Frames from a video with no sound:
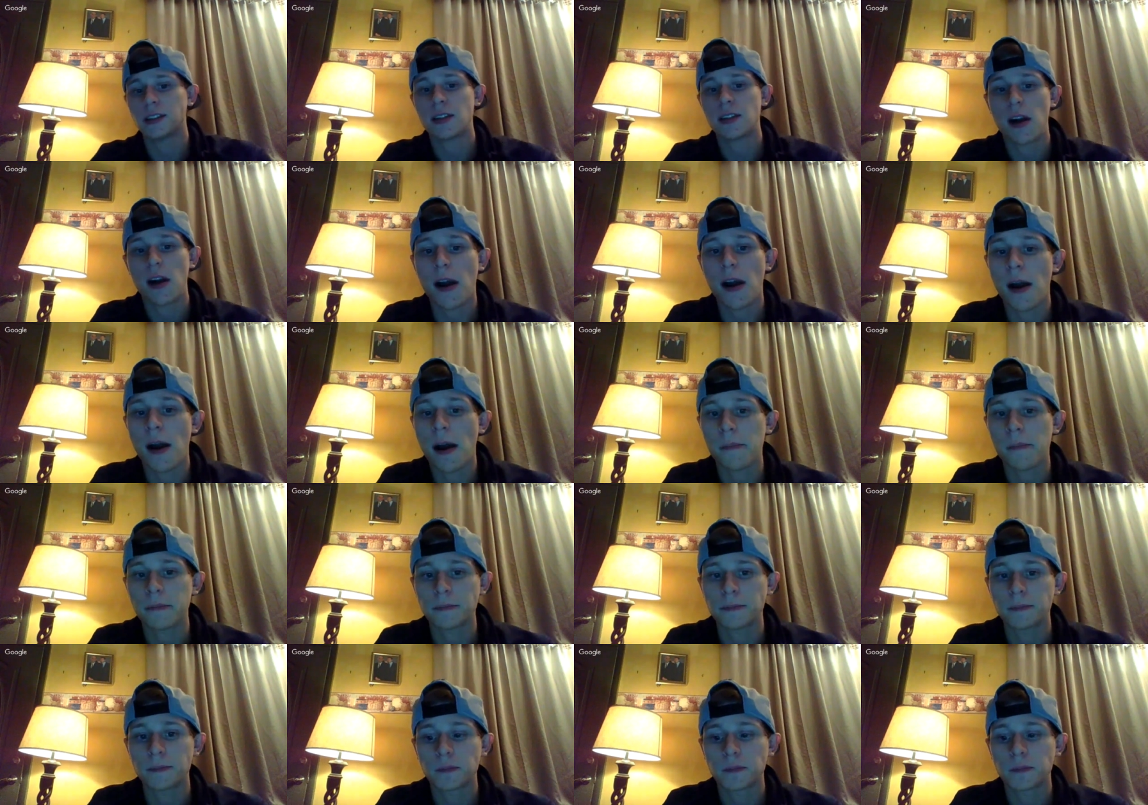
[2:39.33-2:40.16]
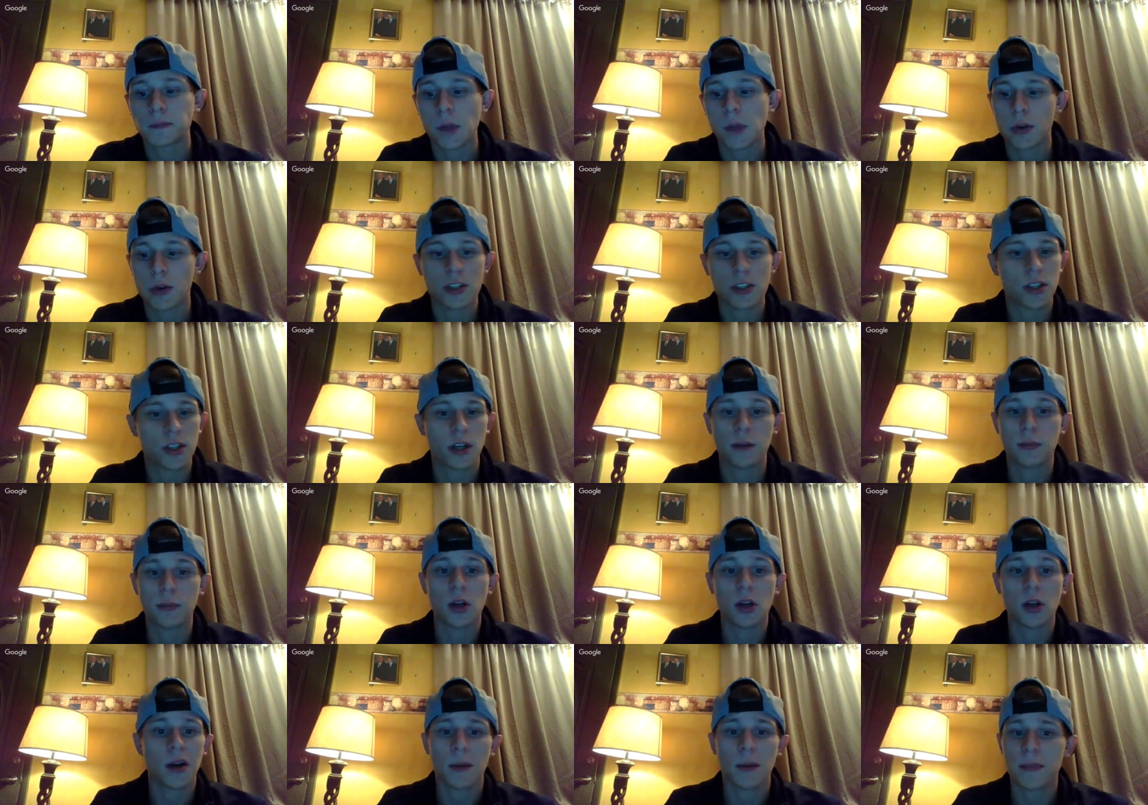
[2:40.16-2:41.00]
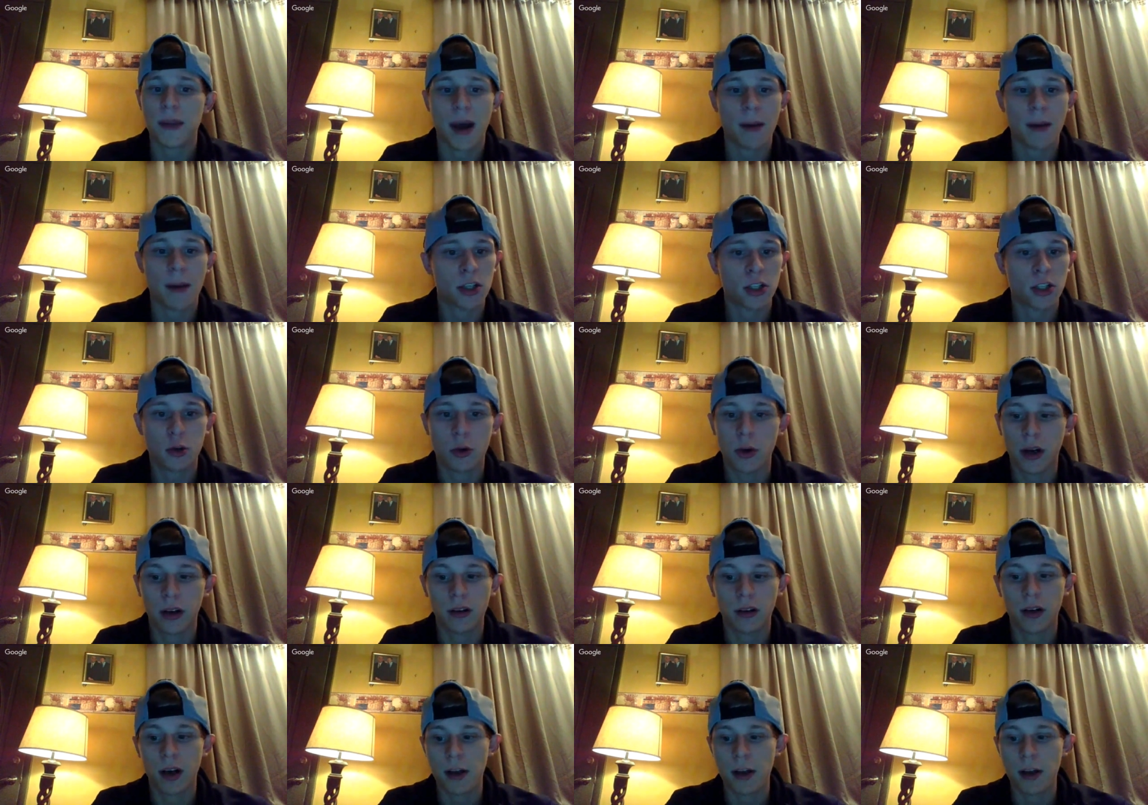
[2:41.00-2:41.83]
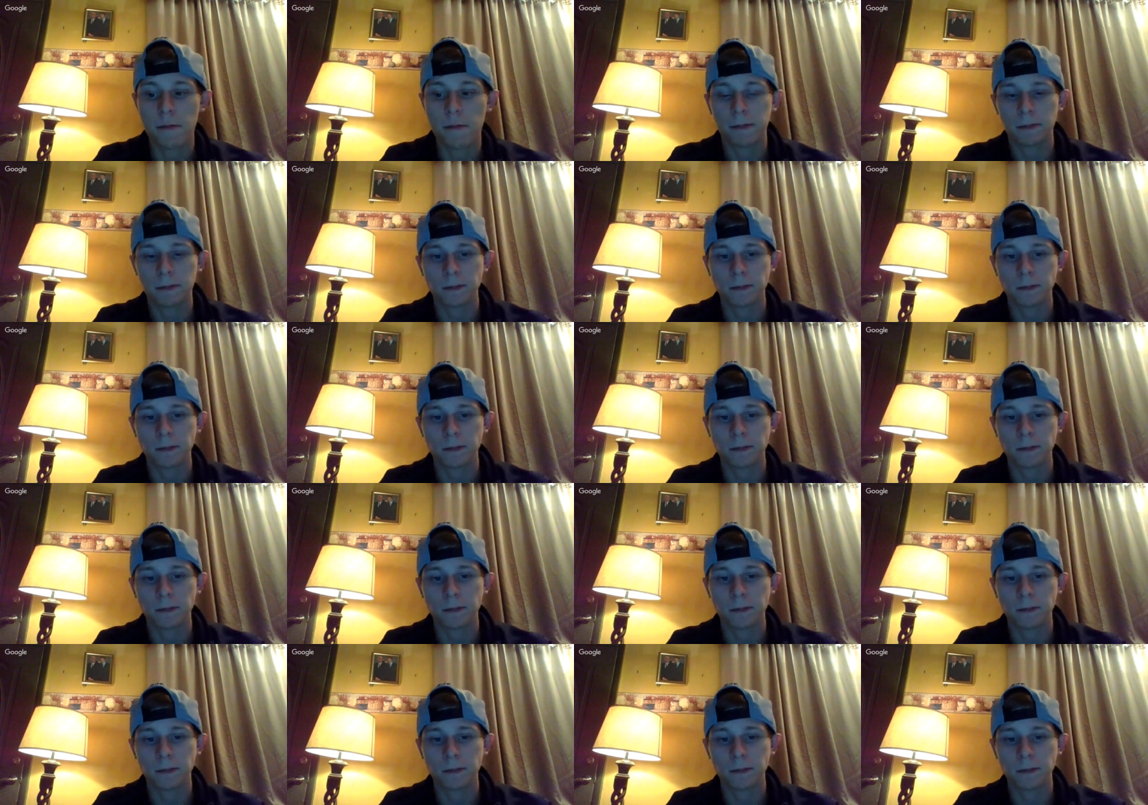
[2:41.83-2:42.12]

we're just going to blow it up that much quicker, right?